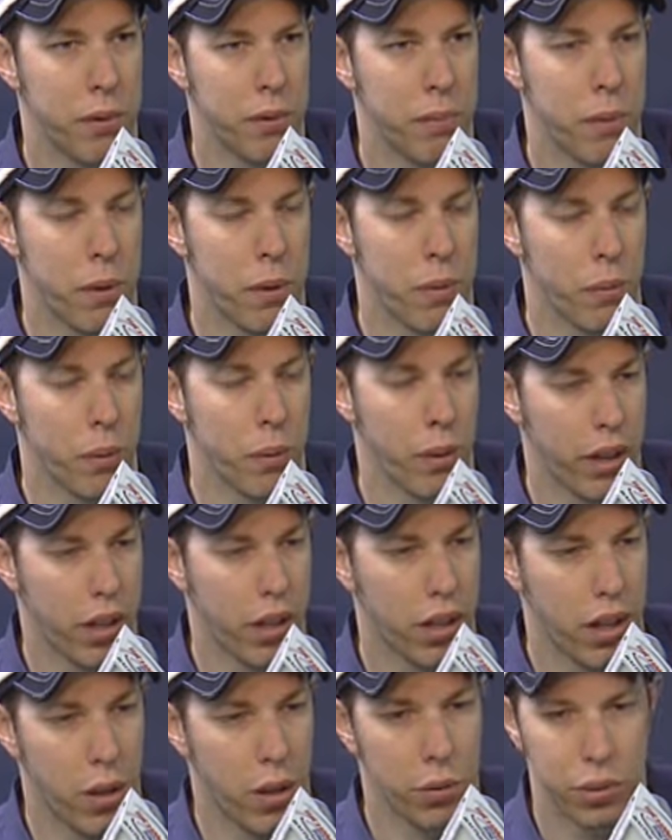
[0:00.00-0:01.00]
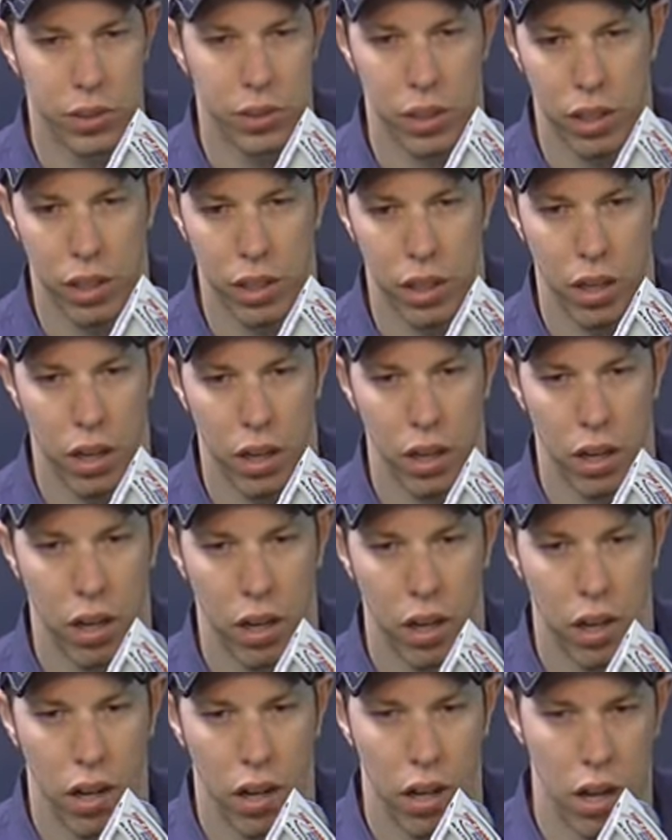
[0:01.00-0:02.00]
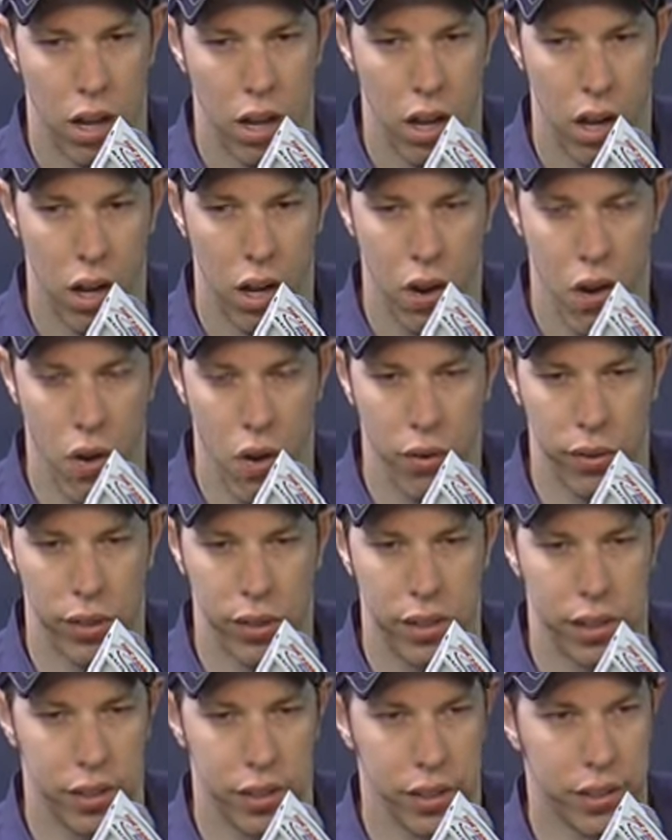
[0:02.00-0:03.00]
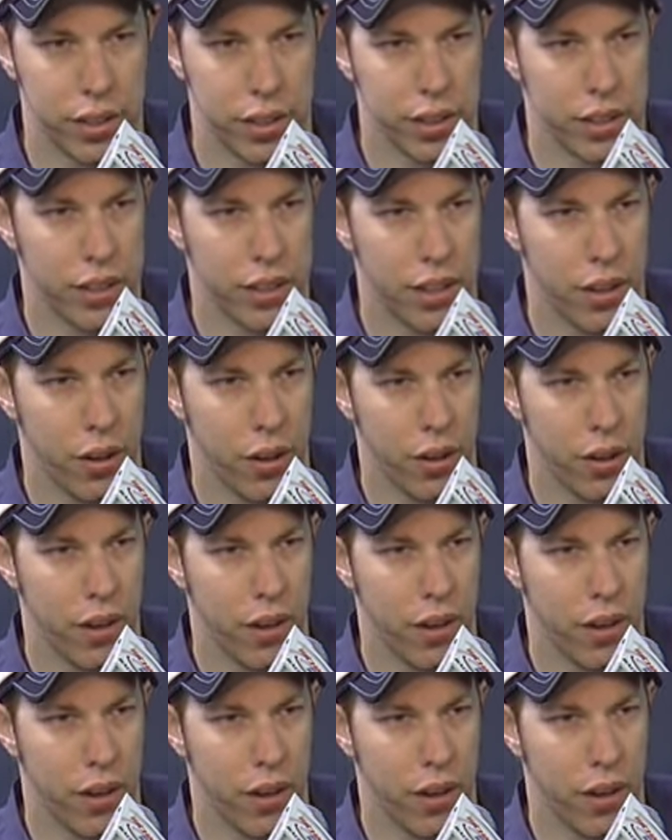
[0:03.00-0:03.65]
We've been really close in all the series this year,